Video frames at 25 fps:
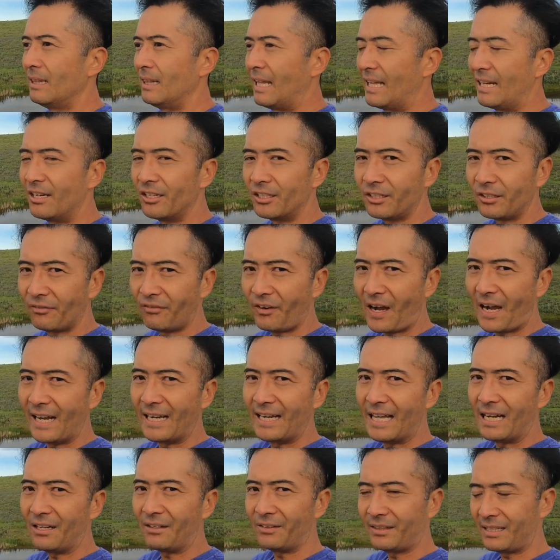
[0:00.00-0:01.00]
later to
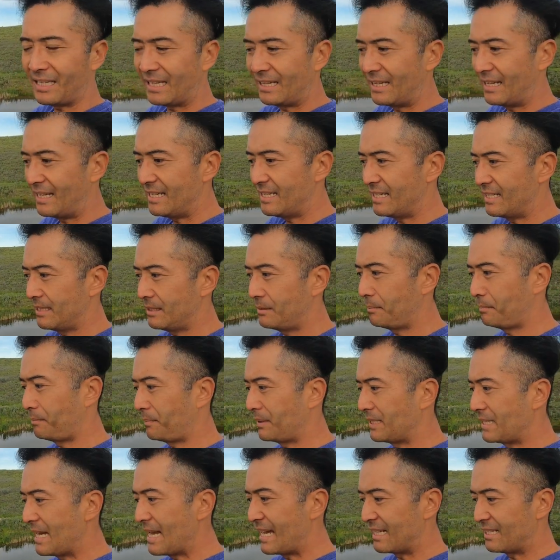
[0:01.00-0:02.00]
find out that they just
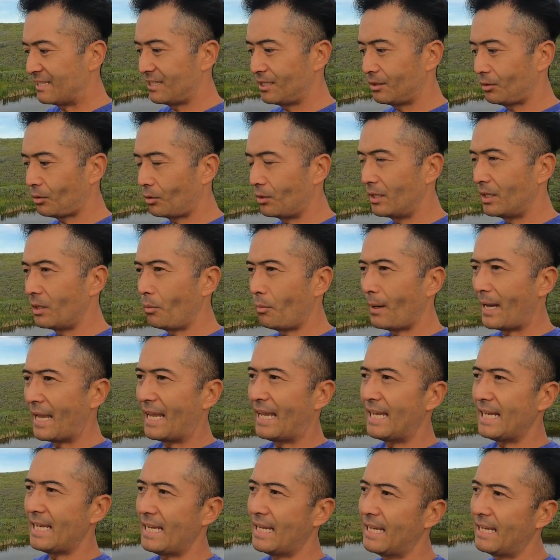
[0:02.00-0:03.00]
get stored
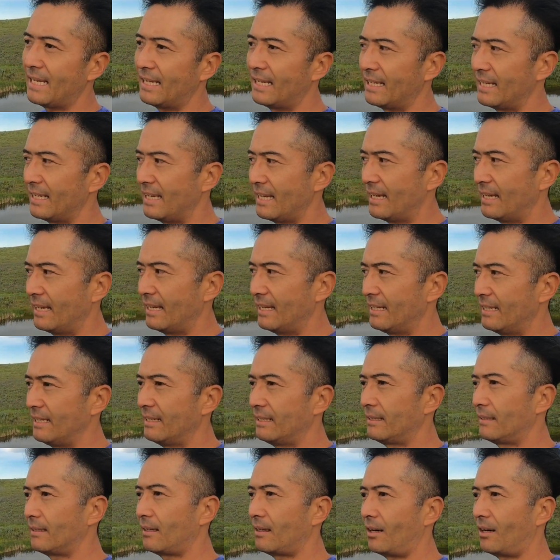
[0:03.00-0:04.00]
away
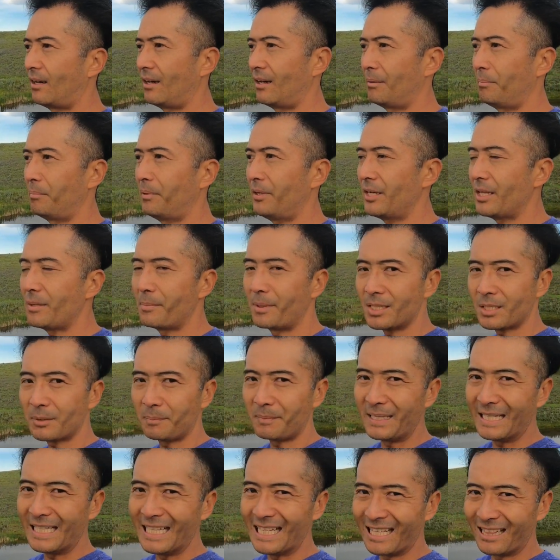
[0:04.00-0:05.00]
and are pretty
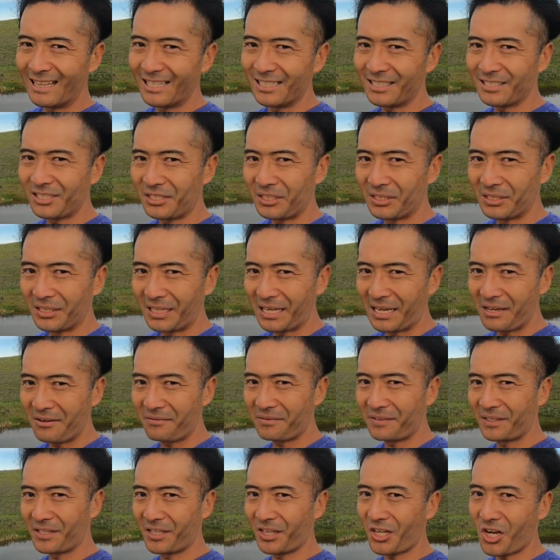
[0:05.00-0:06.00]
much meaningless to your
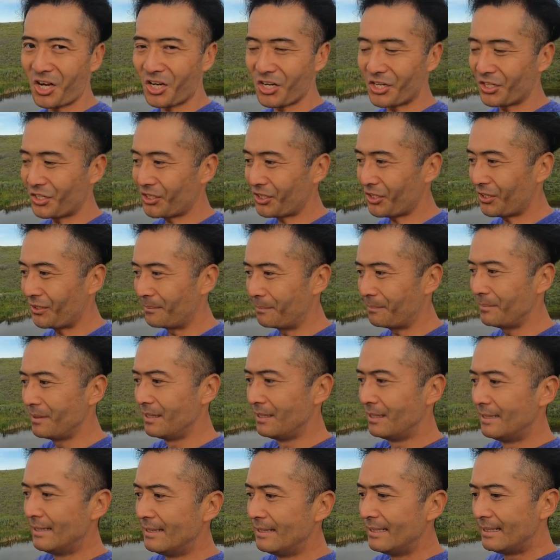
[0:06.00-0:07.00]
life in the longer term.
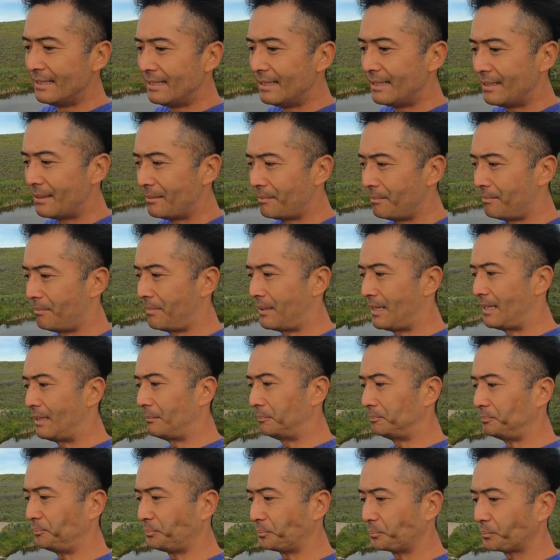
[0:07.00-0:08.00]

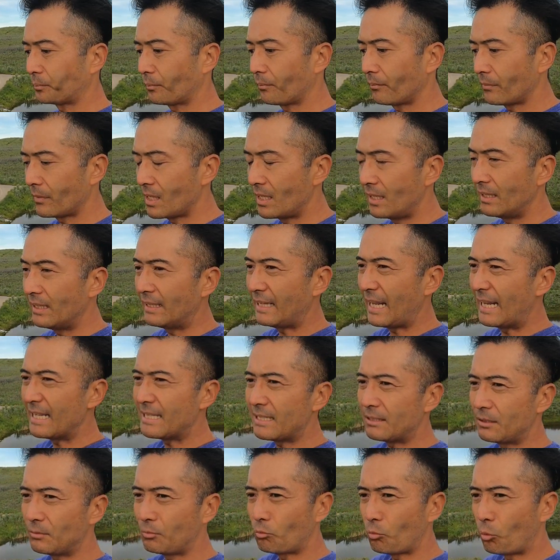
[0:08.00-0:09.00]
But
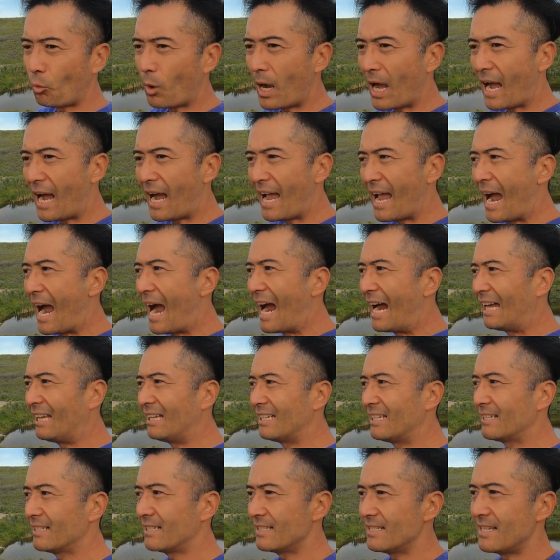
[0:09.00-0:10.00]
that's what I
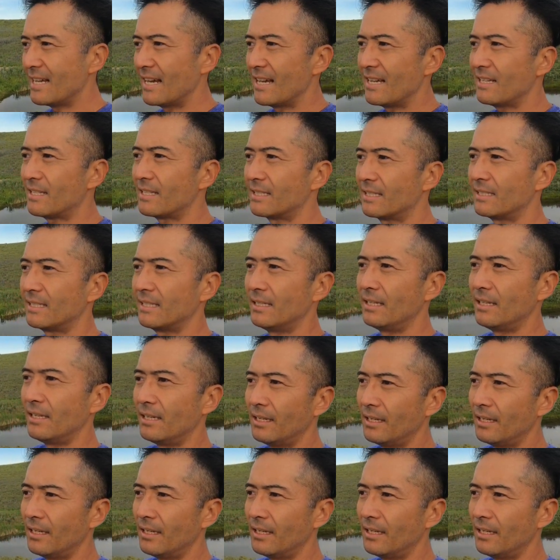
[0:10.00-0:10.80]
highly suggest.